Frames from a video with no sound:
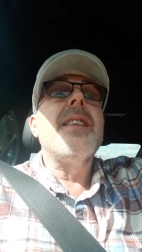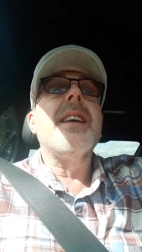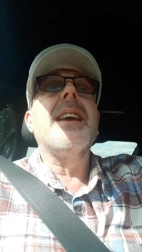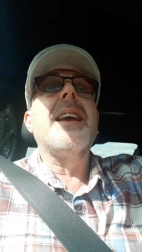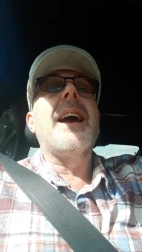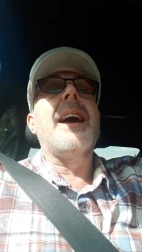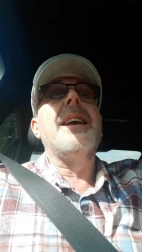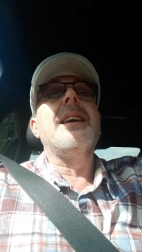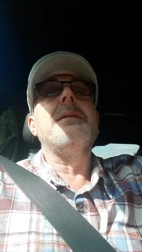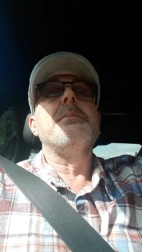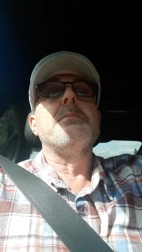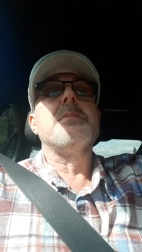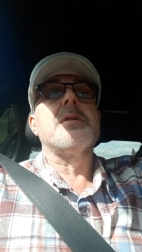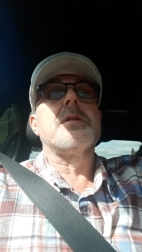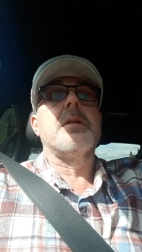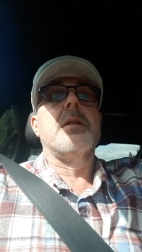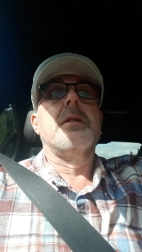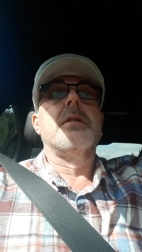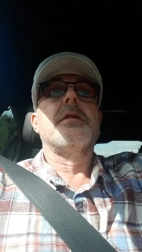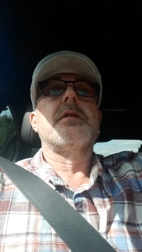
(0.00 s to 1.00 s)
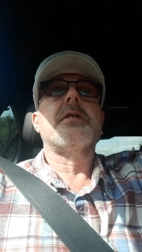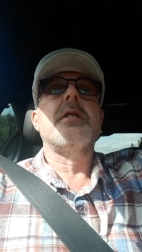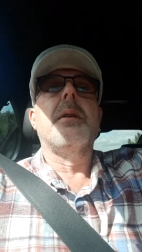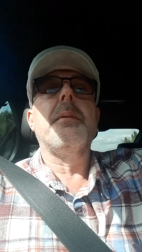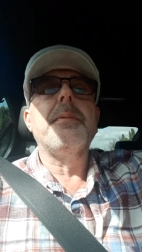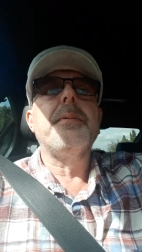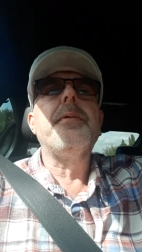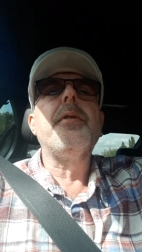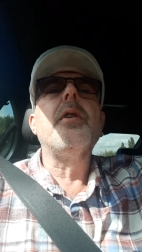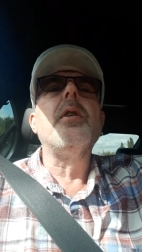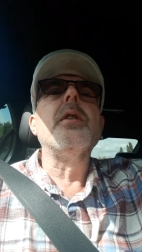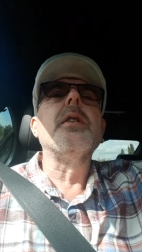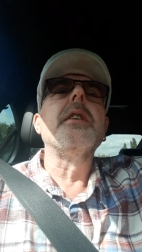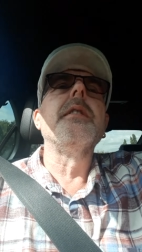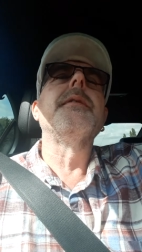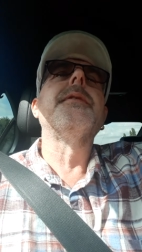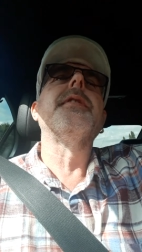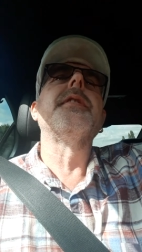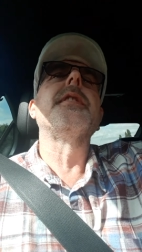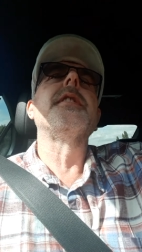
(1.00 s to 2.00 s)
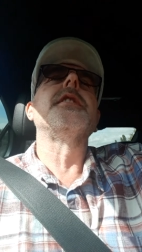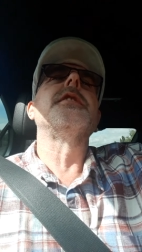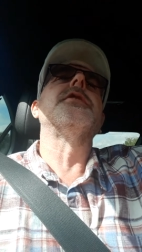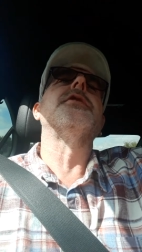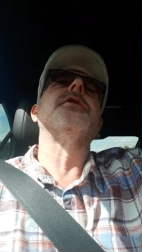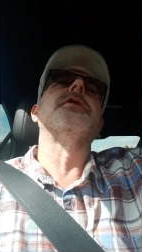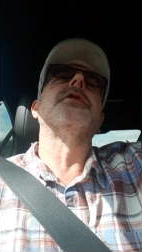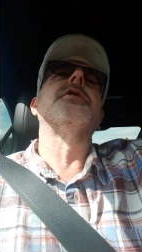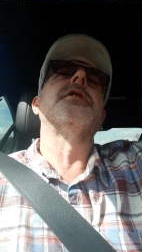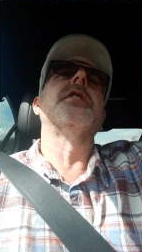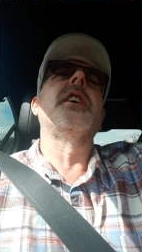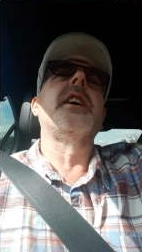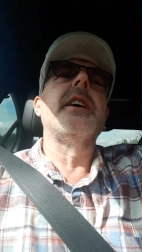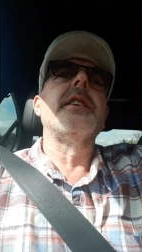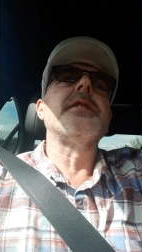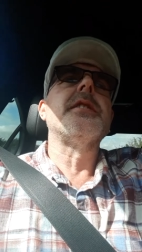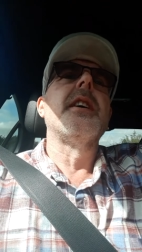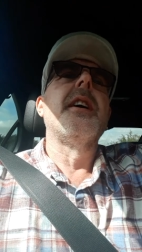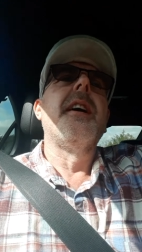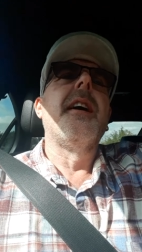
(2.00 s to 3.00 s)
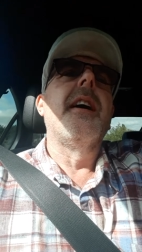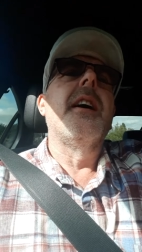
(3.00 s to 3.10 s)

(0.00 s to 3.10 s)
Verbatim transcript: the games. Stop falling for this shit.